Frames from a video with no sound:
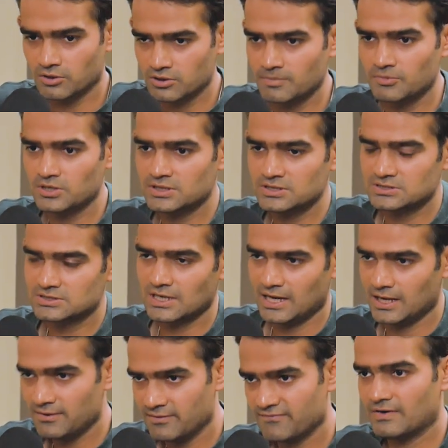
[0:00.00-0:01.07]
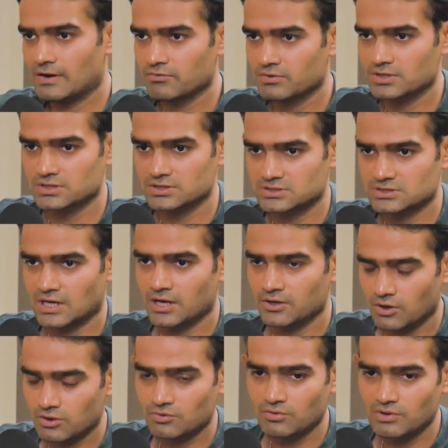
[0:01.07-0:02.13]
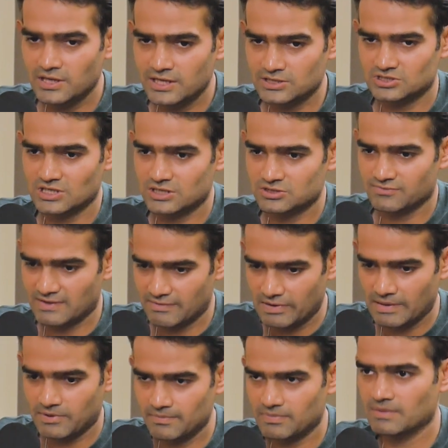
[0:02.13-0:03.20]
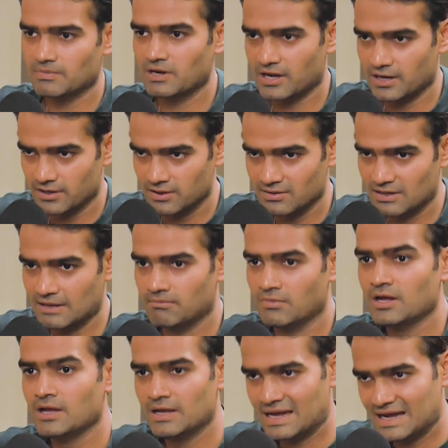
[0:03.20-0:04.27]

entrepreneurs and founders are not only in charge of developing people under them